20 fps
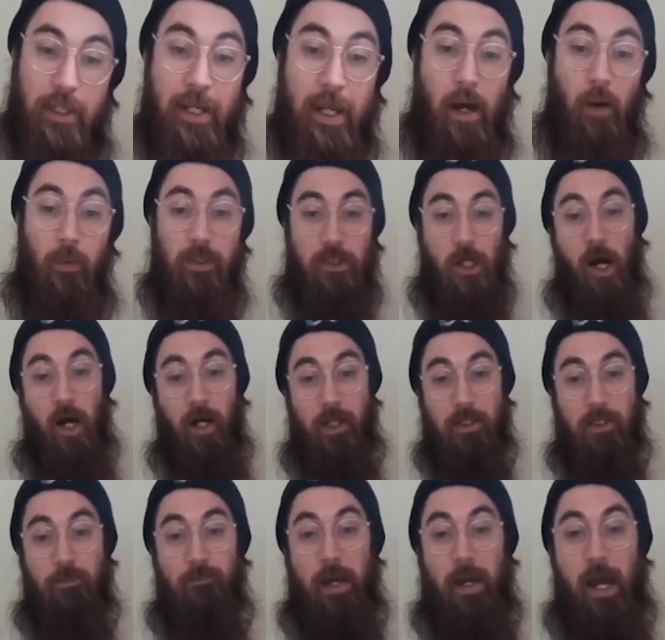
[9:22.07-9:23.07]
And now it's on
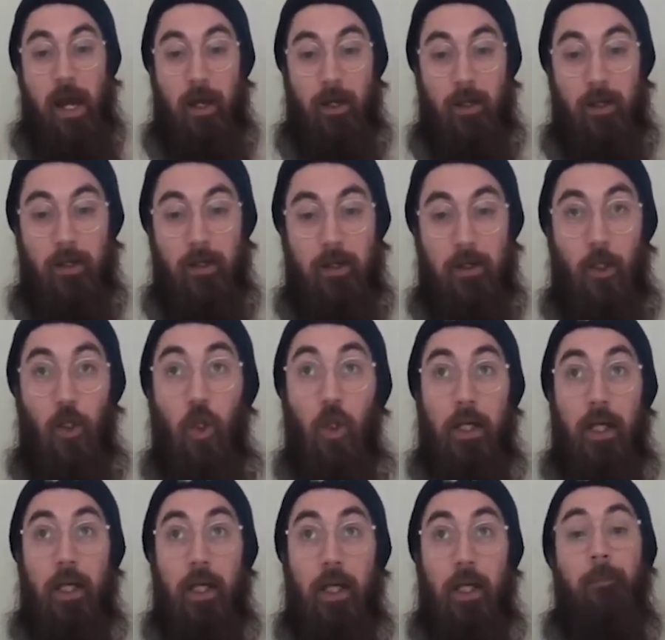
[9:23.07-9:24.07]
its back,
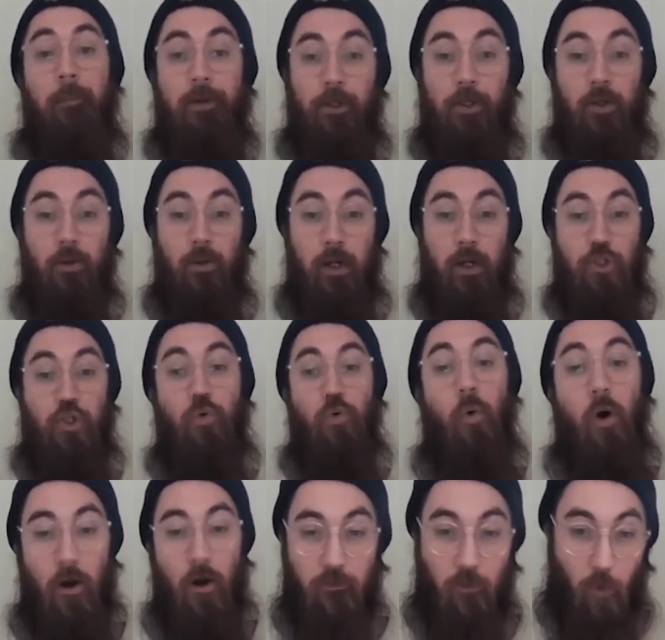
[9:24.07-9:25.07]
looking up at you as you
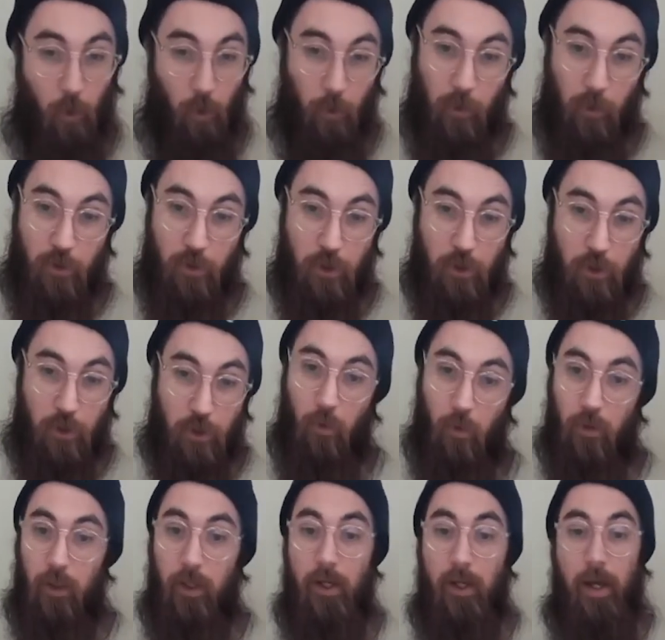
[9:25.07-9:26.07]
walk forward with your
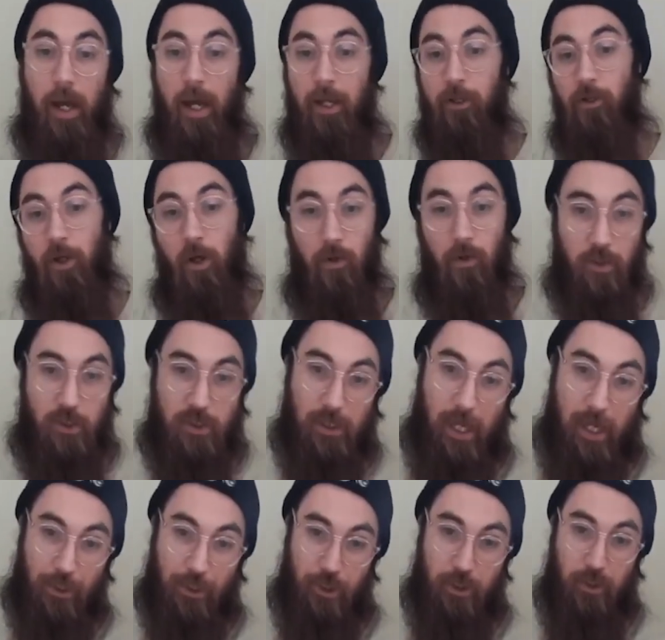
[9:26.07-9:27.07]
sword, and you go to
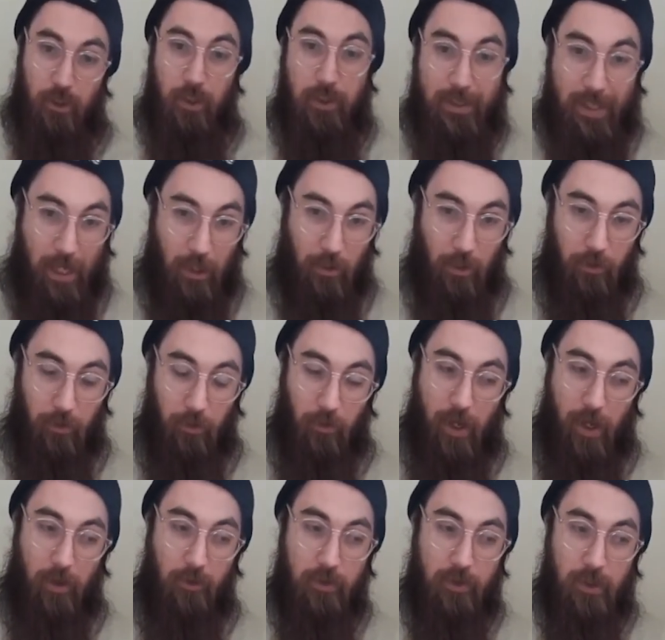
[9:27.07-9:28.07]
slash it down on the
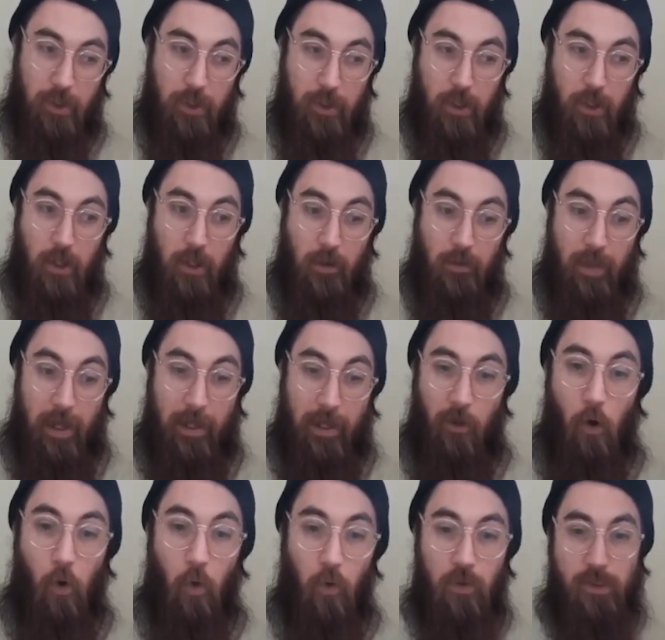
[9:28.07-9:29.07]
ground. That
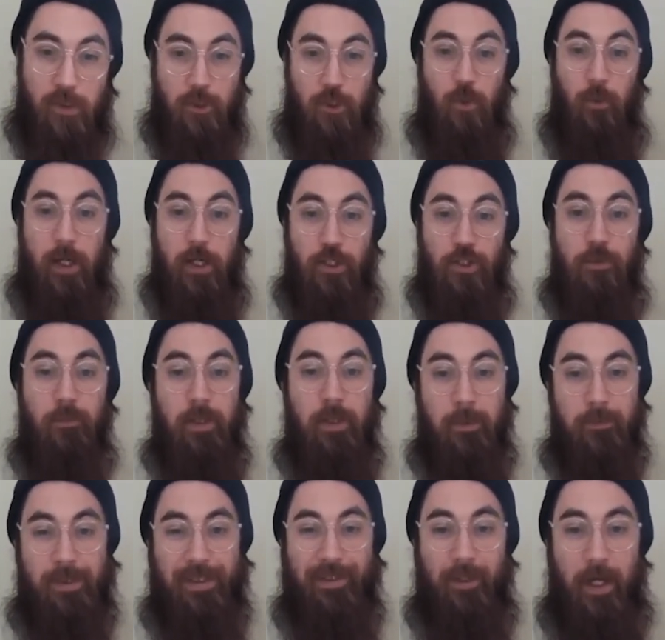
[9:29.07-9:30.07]
whole situation
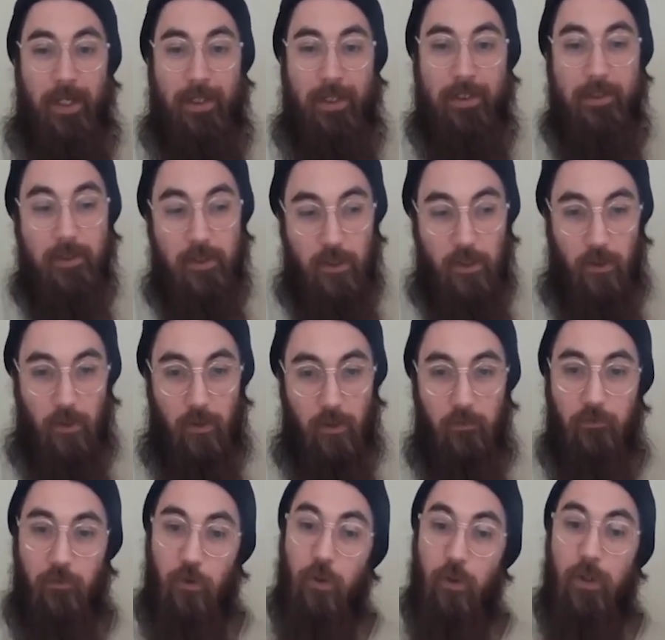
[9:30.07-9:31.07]
becomes a lot
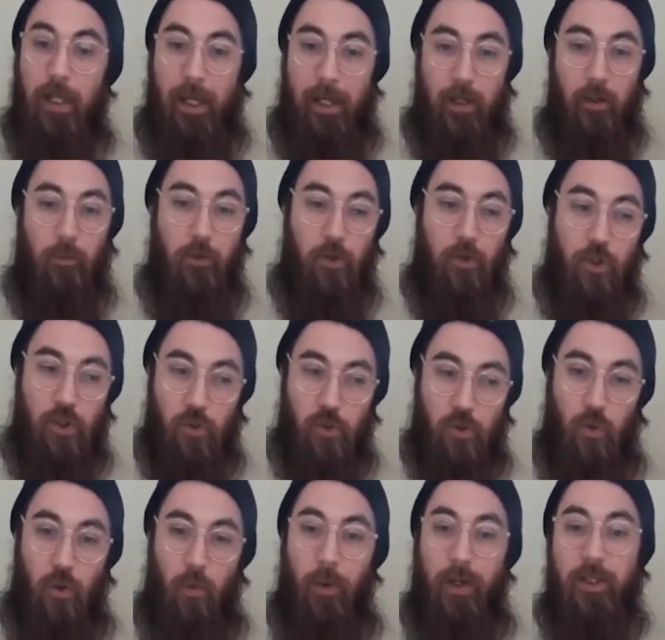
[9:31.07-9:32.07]
easier for you to hit it with your
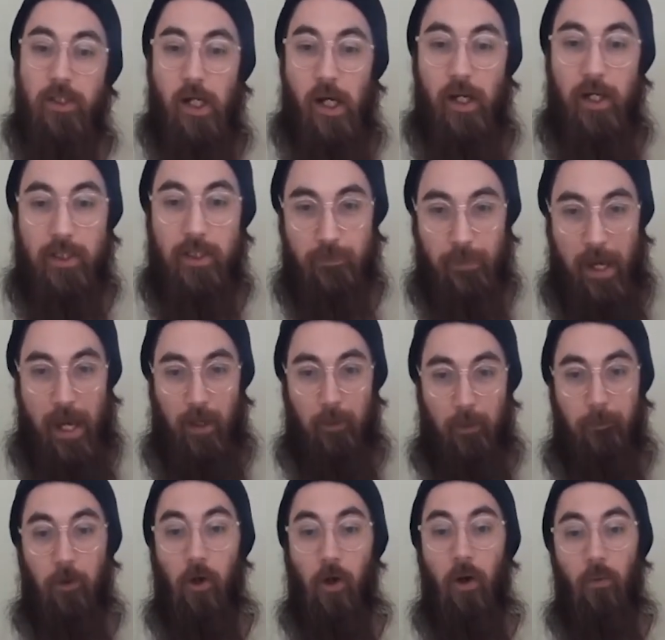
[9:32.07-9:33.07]
sword when it's on its
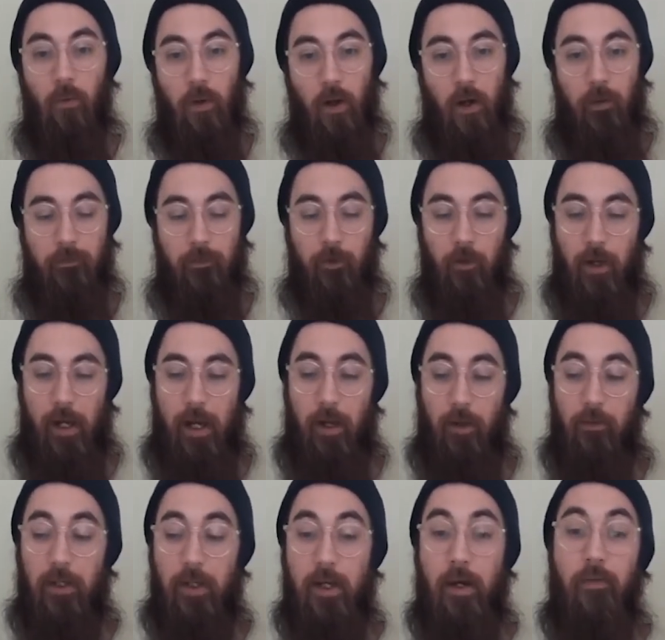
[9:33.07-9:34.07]
back, prone on the
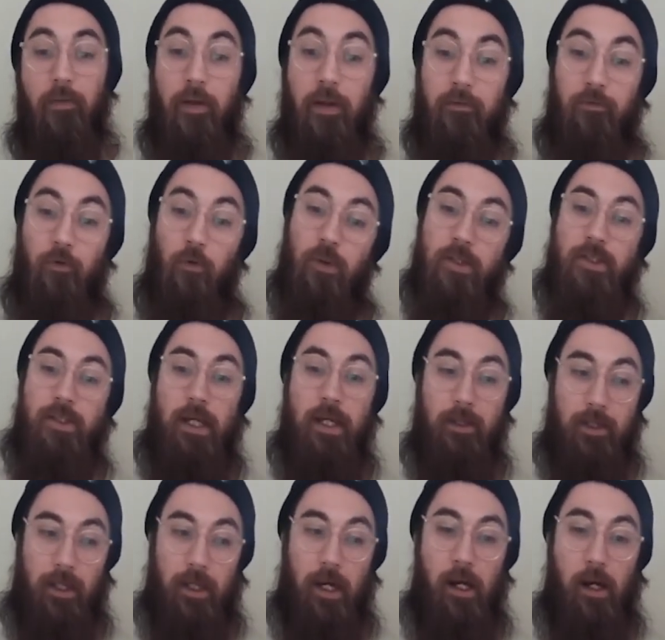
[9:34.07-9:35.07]
ground, than if it were
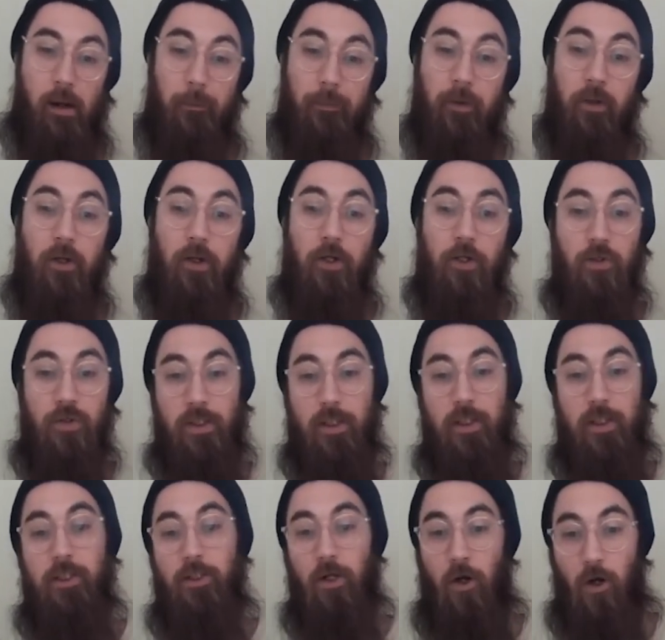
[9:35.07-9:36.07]
standing up,
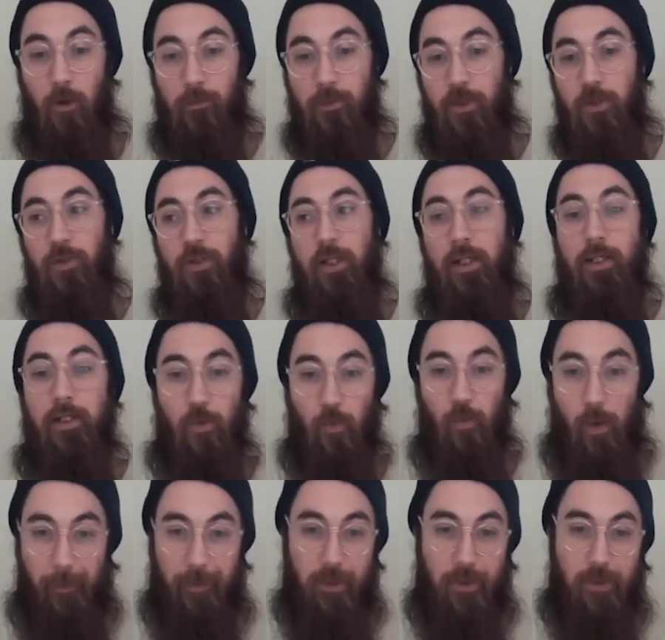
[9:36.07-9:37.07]
using its arms, using its
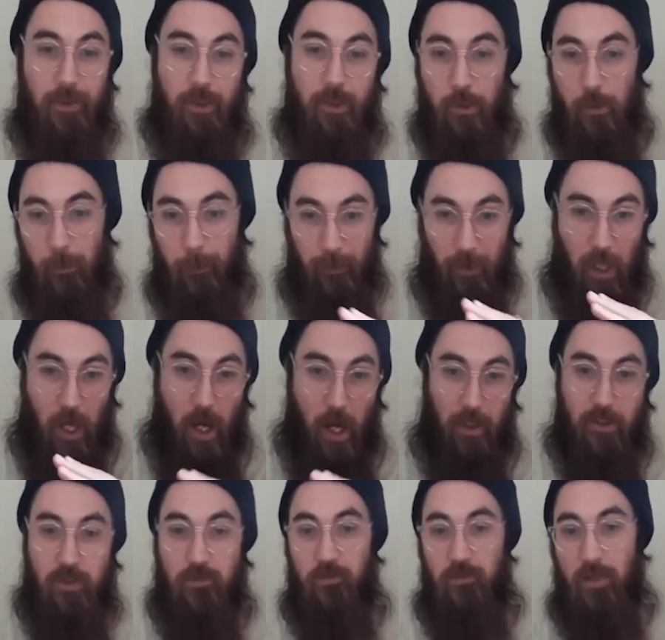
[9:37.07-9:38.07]
weapons to
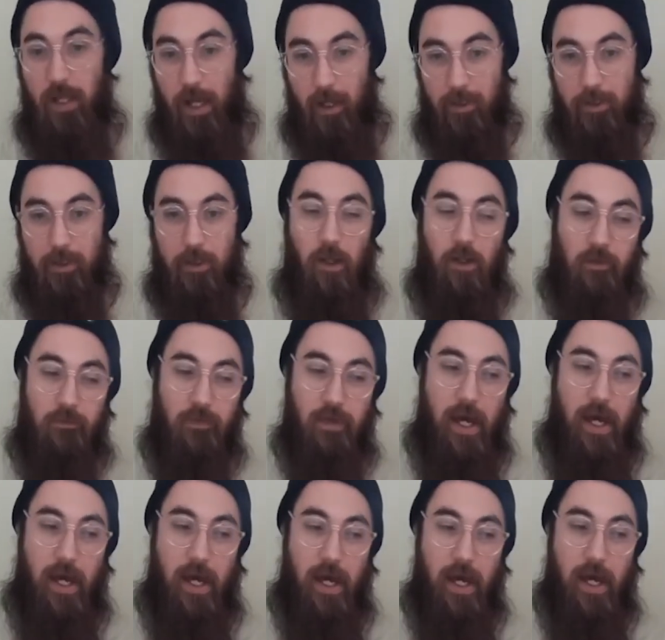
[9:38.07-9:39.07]
block, deflect, and all of
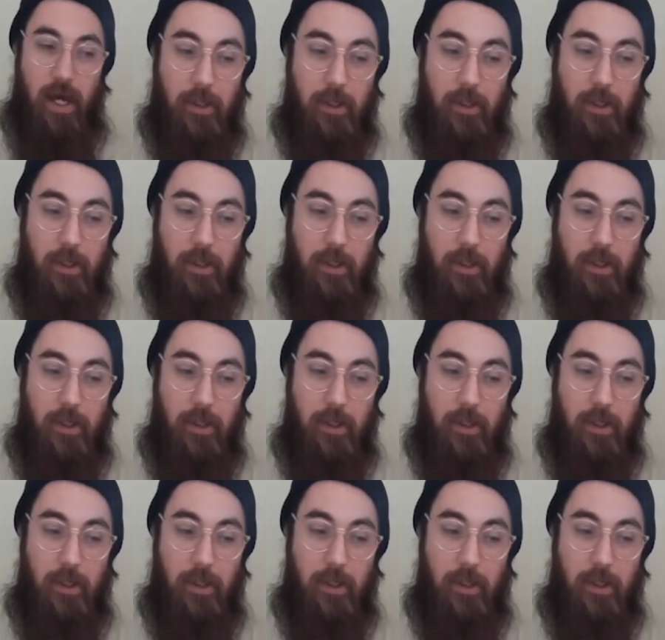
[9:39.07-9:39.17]
that.